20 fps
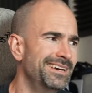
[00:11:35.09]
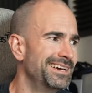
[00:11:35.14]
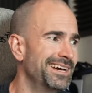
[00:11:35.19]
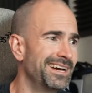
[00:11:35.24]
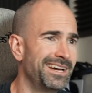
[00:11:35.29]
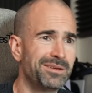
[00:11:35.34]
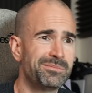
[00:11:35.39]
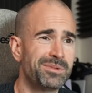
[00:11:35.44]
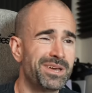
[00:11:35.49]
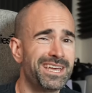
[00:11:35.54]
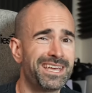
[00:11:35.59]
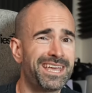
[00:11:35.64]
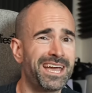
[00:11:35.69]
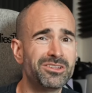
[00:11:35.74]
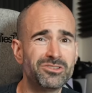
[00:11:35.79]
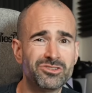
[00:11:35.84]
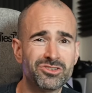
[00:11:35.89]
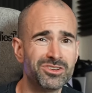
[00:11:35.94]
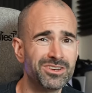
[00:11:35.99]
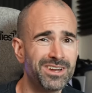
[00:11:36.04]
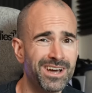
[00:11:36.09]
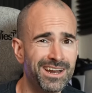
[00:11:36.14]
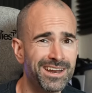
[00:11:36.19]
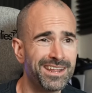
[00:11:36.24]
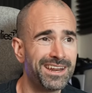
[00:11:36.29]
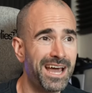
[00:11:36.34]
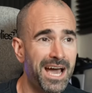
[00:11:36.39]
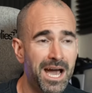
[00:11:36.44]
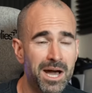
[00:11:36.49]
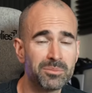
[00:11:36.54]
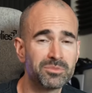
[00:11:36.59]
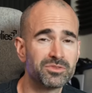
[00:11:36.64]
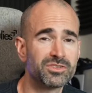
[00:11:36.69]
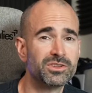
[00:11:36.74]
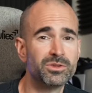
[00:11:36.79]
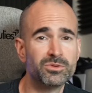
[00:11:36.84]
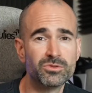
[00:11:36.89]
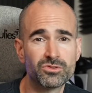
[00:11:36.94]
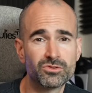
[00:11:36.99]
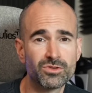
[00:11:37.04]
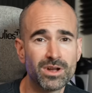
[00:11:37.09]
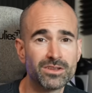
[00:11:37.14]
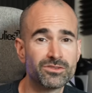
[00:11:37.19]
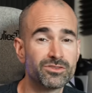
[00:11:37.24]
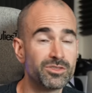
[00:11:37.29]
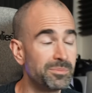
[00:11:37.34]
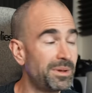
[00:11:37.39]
and a bit of Genshin at an absolute stretch.